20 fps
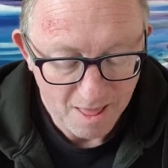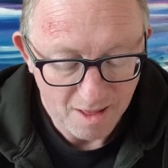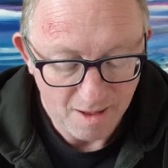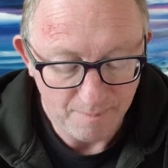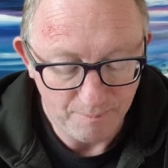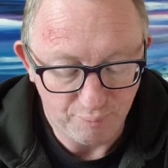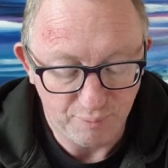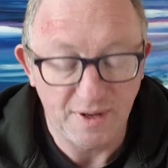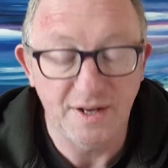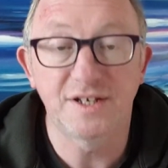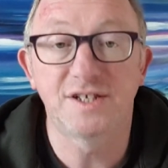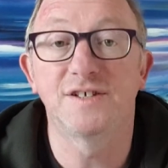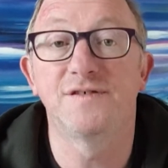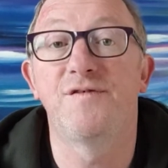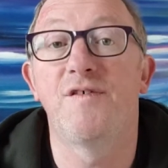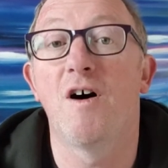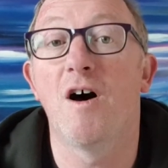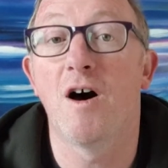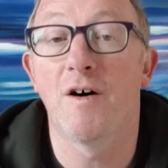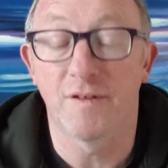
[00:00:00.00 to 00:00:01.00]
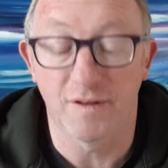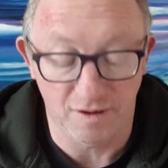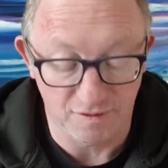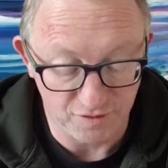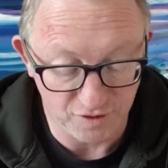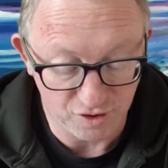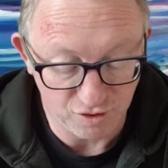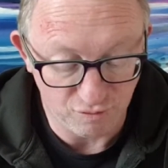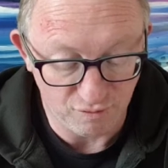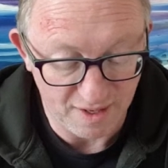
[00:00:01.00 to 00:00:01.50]
and pray to the Father,
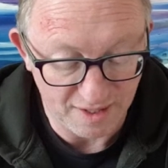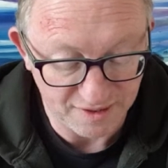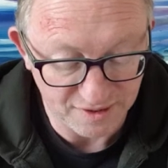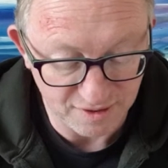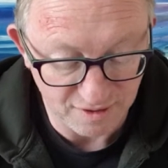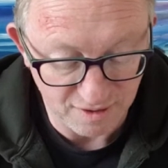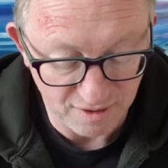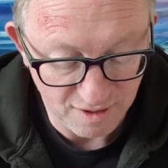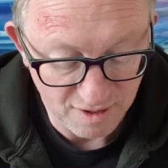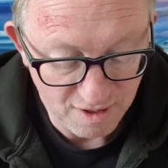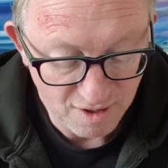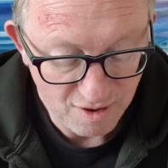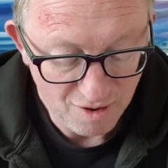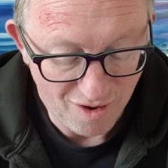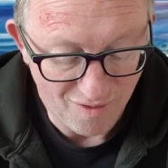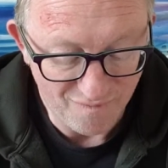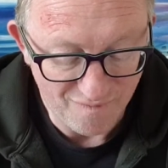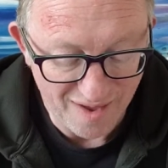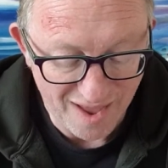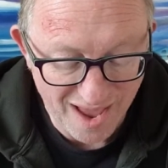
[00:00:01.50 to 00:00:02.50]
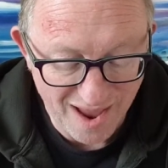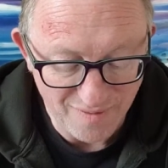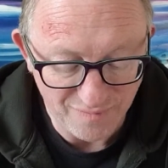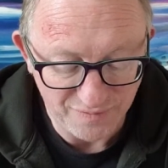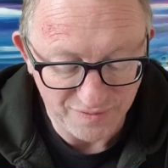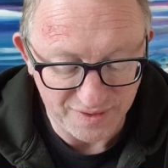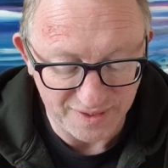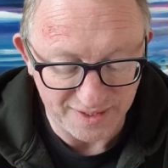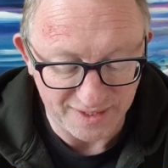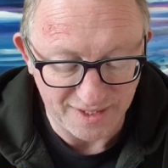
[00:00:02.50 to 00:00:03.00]
the Creator of
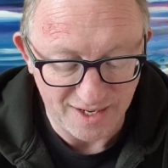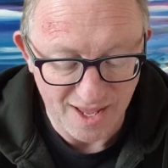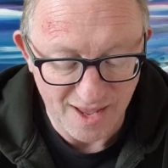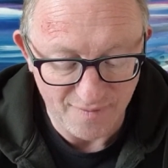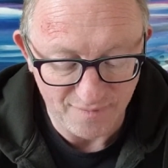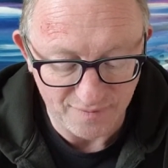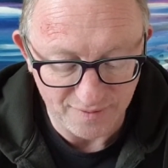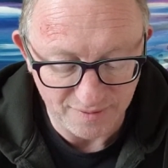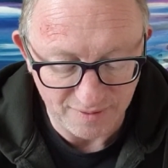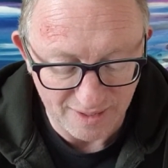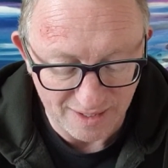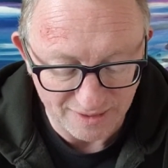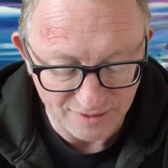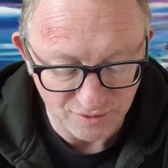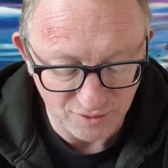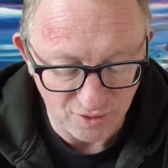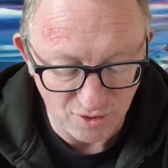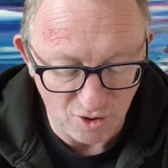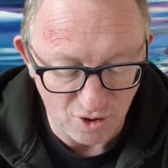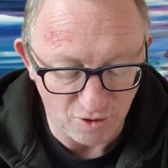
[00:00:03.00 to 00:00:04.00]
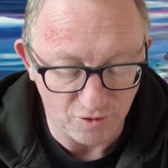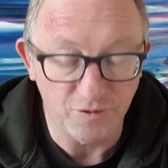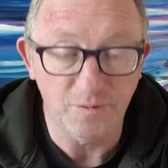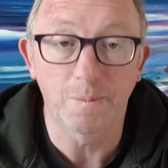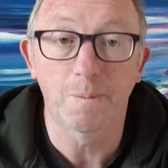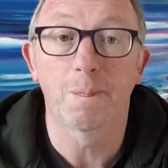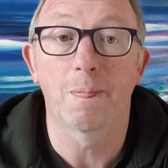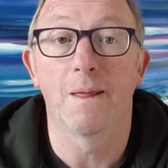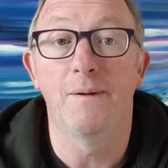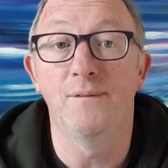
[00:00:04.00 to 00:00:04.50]
everything in heaven and on earth.
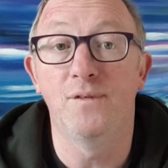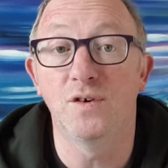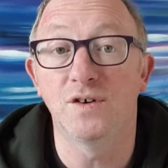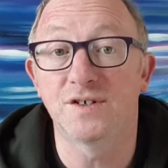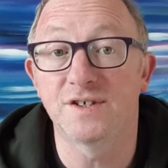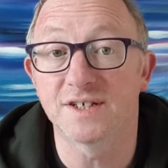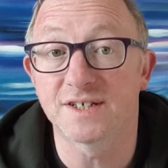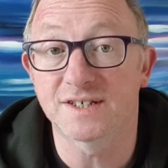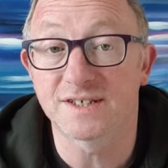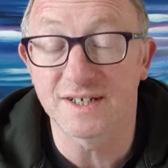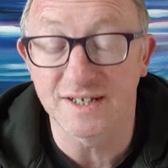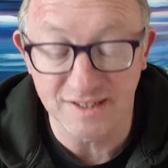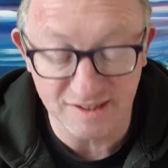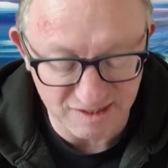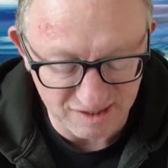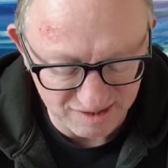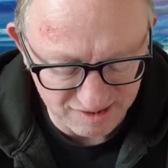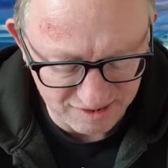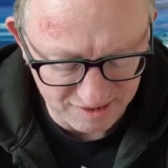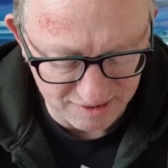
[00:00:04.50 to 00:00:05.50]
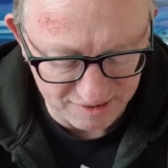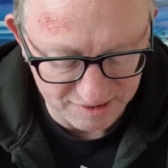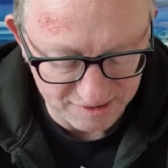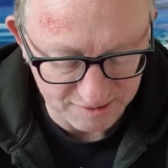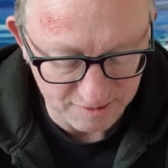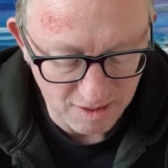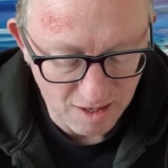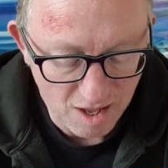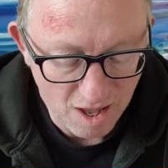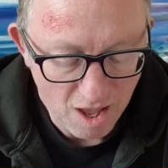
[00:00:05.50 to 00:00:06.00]
And verse 16 says this:
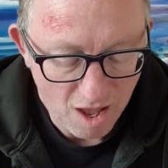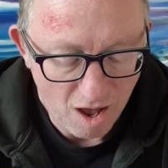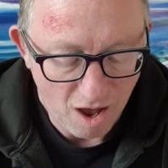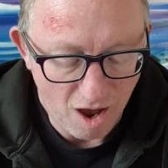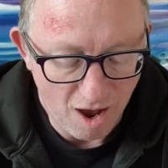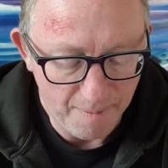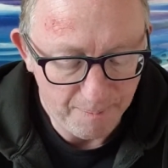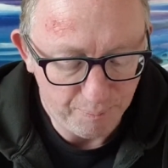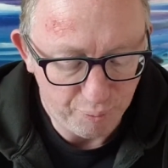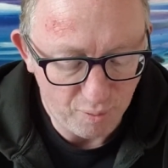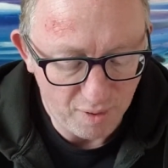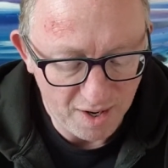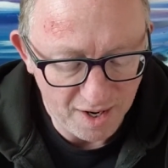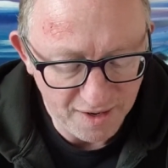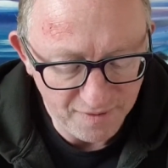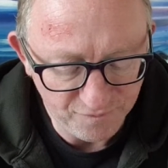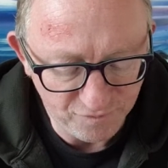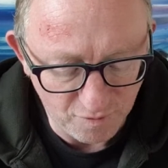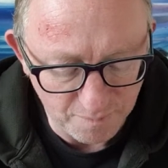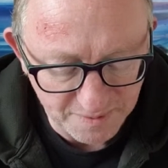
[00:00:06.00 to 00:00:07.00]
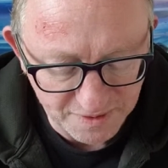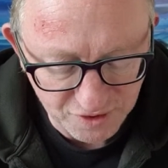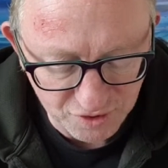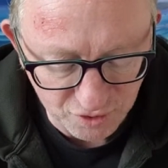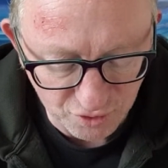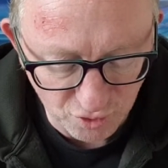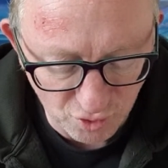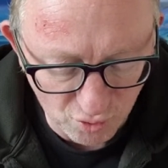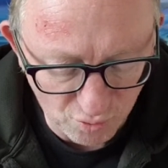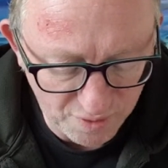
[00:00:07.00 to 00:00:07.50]
I pray from His
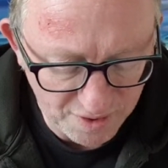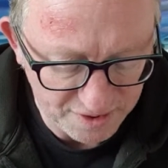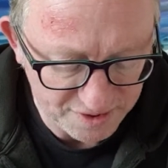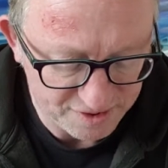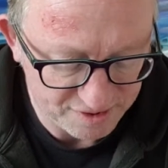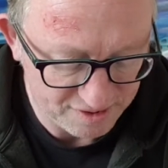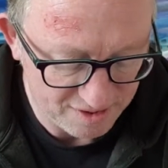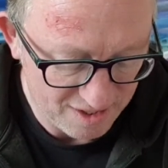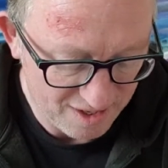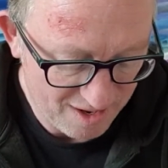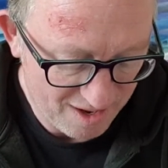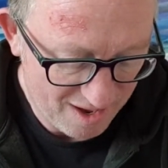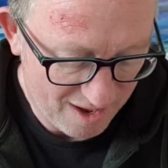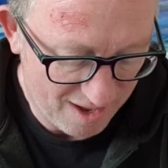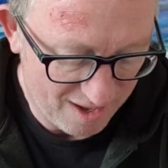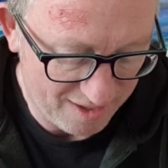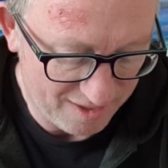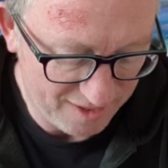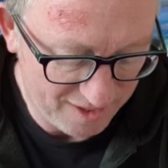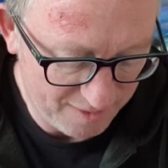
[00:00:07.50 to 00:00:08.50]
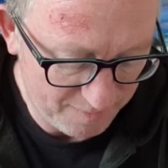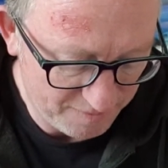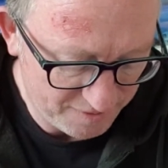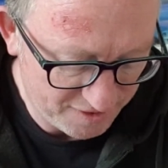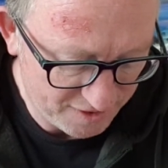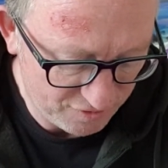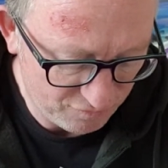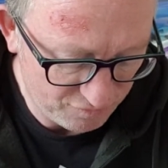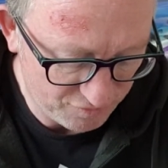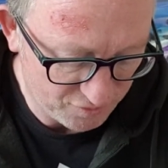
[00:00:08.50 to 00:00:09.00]
glorious,
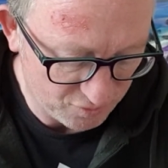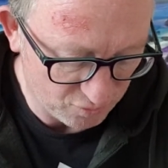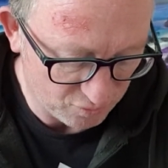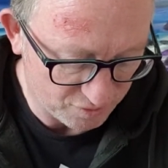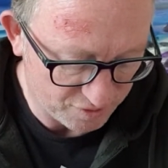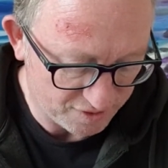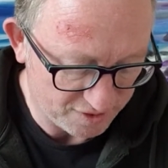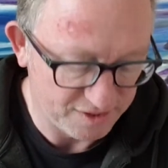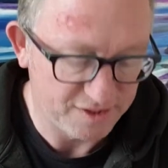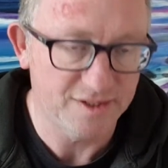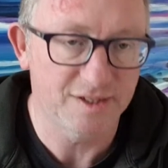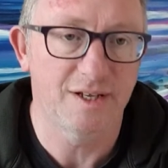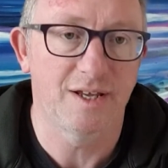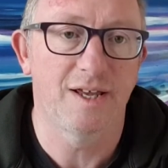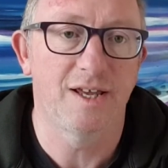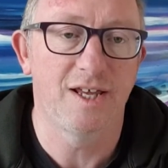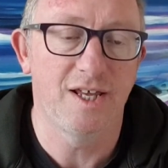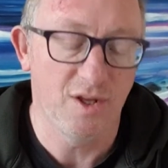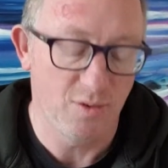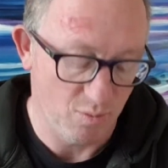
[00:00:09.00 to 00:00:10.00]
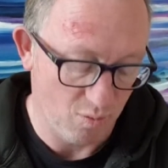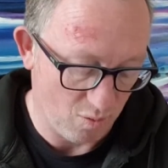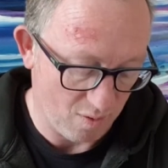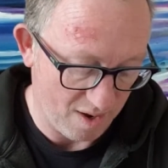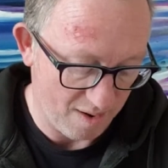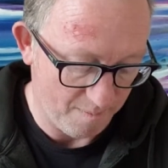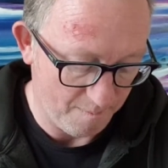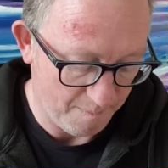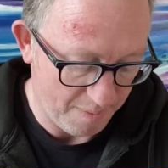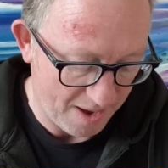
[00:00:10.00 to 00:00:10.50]
unlimited resources, He will
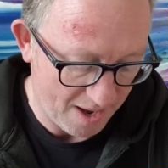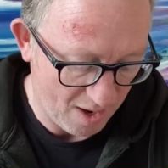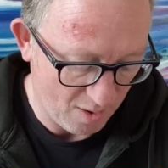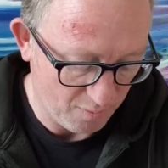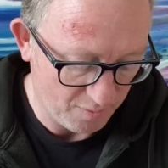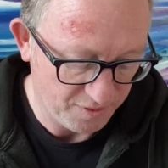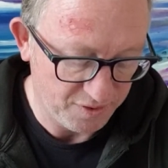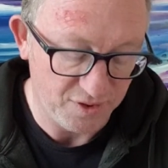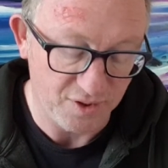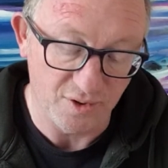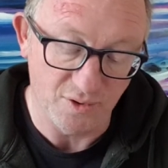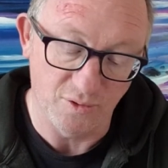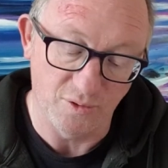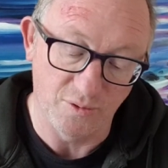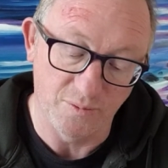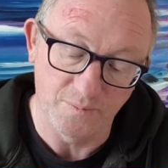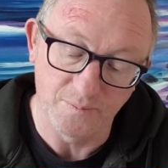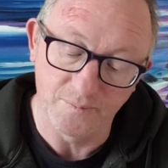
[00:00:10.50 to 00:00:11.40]
empower you